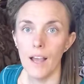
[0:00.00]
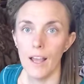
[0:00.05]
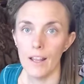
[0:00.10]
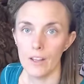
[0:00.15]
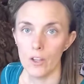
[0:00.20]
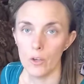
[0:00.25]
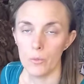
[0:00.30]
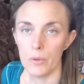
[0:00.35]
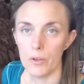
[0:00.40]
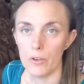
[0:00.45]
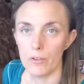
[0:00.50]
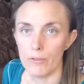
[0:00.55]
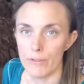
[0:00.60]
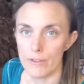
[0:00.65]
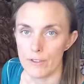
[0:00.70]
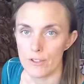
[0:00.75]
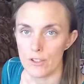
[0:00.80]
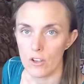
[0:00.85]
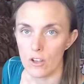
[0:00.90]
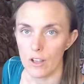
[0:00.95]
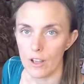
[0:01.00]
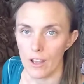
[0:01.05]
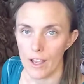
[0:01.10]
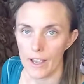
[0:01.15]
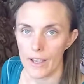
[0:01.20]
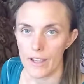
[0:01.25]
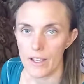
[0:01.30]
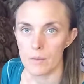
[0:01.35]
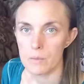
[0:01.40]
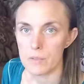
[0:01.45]
Hello, beautiful soul. I
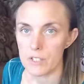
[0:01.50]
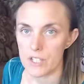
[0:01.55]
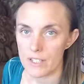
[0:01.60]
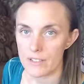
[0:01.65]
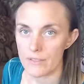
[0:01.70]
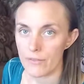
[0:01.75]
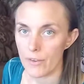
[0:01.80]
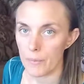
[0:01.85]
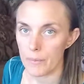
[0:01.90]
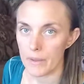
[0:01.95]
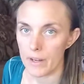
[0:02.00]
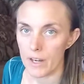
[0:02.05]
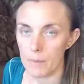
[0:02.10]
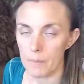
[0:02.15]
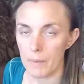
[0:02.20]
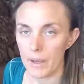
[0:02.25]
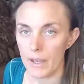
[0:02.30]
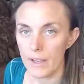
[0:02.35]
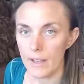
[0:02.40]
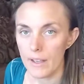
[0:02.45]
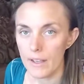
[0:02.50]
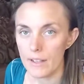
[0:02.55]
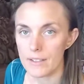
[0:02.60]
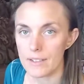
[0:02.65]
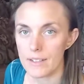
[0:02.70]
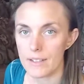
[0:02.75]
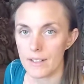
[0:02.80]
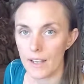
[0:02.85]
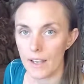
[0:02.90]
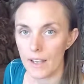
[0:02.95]
am Jess from the Nimbai.
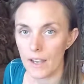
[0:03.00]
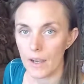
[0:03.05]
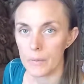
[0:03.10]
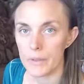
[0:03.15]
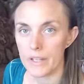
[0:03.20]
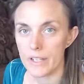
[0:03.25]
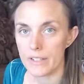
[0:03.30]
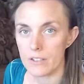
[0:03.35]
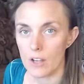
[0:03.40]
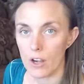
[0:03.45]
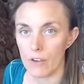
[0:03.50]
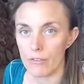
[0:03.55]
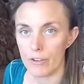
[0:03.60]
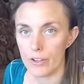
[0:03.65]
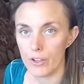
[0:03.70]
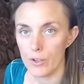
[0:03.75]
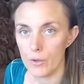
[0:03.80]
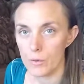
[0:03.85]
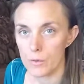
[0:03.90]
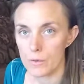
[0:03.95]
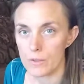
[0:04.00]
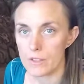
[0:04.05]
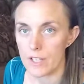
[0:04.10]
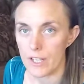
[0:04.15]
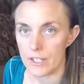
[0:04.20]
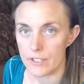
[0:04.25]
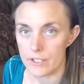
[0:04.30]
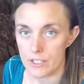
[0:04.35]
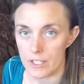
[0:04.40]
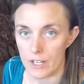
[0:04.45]
Today, I would like to offer you,
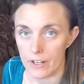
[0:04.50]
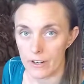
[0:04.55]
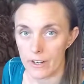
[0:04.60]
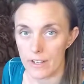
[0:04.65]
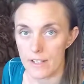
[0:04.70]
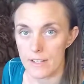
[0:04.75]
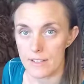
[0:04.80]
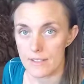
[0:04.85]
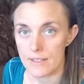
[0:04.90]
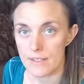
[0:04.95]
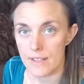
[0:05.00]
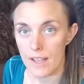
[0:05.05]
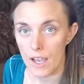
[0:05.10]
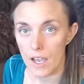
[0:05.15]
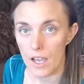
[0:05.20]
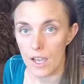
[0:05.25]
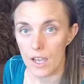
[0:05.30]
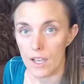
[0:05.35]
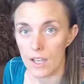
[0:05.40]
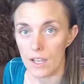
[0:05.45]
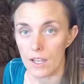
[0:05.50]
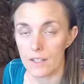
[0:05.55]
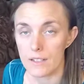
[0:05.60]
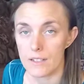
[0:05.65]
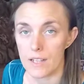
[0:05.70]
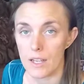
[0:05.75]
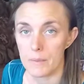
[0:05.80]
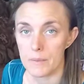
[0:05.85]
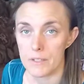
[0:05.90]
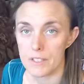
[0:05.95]
Sagittarius, a
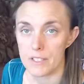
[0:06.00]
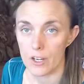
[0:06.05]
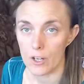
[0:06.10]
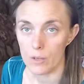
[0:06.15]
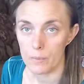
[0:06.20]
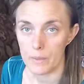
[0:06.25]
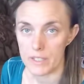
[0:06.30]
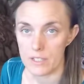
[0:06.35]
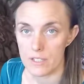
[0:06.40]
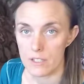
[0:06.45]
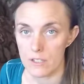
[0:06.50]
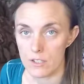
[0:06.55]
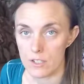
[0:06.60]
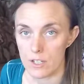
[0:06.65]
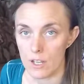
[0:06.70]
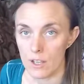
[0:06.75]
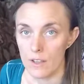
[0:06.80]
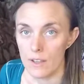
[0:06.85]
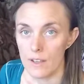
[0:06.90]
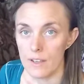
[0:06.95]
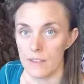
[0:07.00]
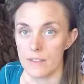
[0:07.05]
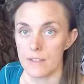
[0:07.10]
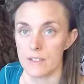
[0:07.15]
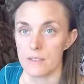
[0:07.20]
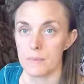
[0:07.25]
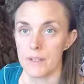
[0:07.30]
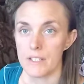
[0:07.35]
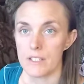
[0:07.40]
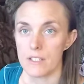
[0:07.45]
timeless tarot message. This
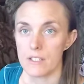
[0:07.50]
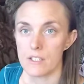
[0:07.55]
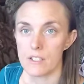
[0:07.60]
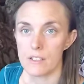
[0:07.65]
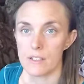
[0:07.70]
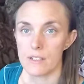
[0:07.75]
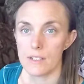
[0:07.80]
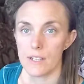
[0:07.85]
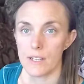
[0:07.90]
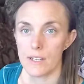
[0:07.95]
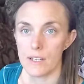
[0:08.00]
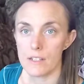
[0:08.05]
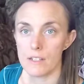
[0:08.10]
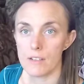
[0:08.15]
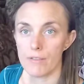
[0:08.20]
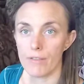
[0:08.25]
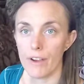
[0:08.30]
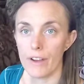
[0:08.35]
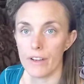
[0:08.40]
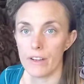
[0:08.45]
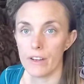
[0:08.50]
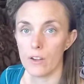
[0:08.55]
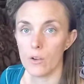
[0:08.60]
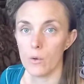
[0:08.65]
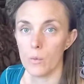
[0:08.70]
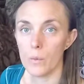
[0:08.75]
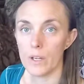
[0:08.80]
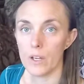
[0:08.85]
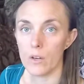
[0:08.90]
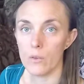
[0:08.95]
message is intended to find you
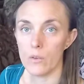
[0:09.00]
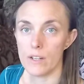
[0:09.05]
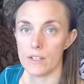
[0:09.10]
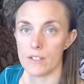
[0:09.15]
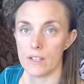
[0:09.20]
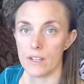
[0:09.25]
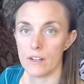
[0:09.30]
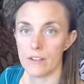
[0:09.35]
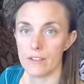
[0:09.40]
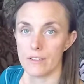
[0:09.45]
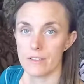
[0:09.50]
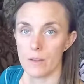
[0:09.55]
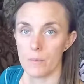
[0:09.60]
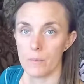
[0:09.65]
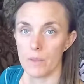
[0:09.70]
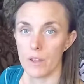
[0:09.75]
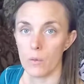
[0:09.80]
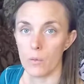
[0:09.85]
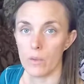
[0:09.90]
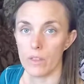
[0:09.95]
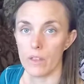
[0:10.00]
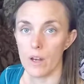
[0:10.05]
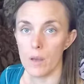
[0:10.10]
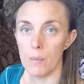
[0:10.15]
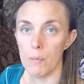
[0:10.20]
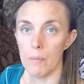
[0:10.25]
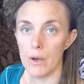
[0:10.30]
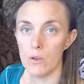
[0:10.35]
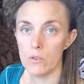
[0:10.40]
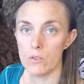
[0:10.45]
when you need to hear something within it
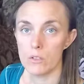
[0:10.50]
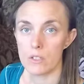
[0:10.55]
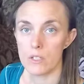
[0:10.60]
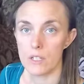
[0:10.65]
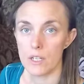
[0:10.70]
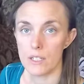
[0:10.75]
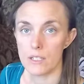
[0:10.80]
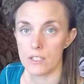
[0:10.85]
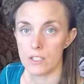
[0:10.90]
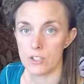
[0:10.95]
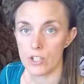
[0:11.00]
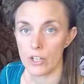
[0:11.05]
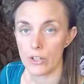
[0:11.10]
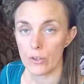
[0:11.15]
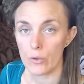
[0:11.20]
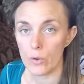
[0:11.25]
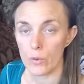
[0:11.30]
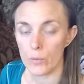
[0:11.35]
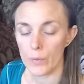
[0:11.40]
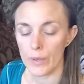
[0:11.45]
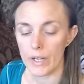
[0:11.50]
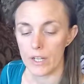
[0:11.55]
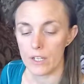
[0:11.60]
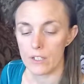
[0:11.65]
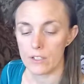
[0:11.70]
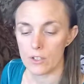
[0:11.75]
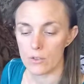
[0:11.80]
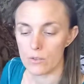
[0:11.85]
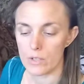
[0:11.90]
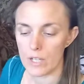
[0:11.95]
most. It's a general reading,
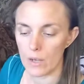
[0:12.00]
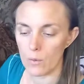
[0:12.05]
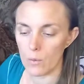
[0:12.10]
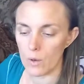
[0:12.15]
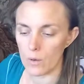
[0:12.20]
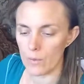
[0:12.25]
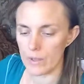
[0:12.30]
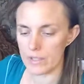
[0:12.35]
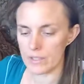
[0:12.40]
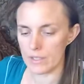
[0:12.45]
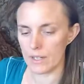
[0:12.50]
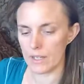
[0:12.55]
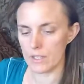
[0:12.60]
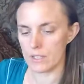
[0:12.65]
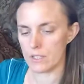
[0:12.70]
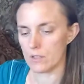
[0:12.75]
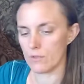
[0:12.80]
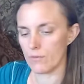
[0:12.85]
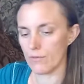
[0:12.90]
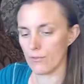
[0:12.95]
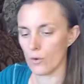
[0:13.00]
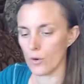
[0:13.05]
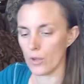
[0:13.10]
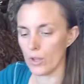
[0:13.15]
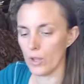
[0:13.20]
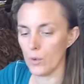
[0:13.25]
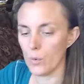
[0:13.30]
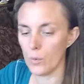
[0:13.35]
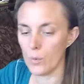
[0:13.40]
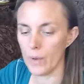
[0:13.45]
so take what resonates for
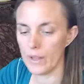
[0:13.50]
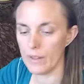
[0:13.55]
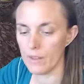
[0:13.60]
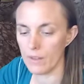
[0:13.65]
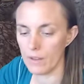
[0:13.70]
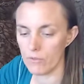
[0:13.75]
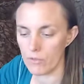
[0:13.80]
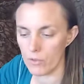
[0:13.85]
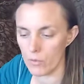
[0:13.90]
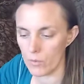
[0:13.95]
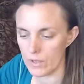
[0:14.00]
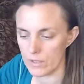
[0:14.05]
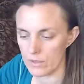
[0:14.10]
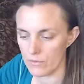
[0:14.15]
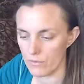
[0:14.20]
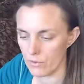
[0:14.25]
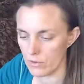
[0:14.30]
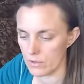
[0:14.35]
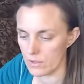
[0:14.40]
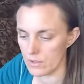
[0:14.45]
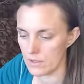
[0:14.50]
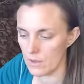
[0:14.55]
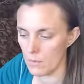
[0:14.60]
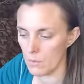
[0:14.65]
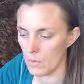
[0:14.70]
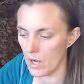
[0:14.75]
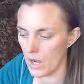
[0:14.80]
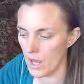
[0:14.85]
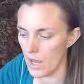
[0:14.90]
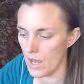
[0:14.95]
you and leave the rest for
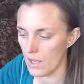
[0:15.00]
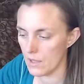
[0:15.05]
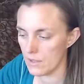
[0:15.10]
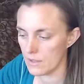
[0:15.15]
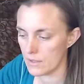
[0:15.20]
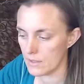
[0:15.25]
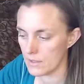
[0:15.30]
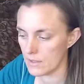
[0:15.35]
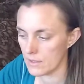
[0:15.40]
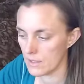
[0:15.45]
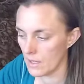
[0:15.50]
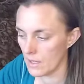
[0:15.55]
someone else.